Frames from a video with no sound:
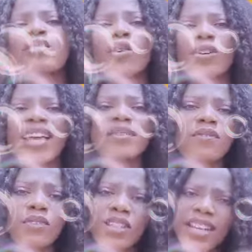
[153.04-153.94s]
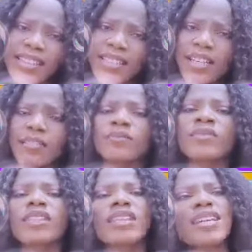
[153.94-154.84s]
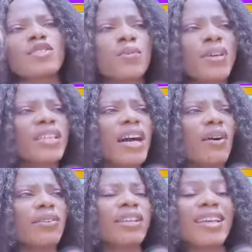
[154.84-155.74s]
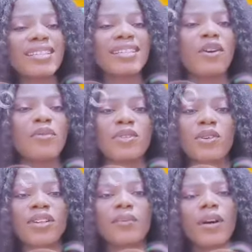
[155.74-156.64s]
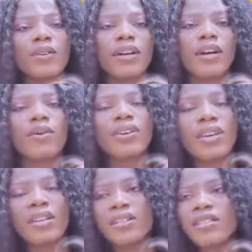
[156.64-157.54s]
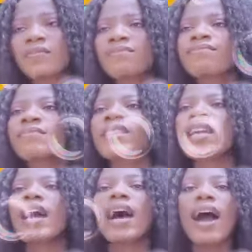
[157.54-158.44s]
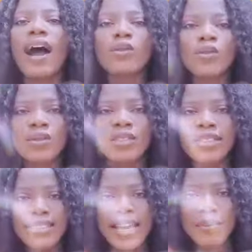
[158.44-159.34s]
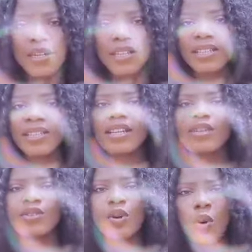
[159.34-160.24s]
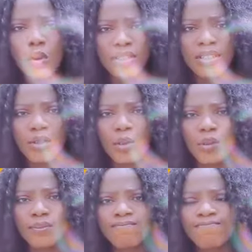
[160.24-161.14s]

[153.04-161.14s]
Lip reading: So let's move to the next thing. The next thing I will be talking about now is how to determine your undertone.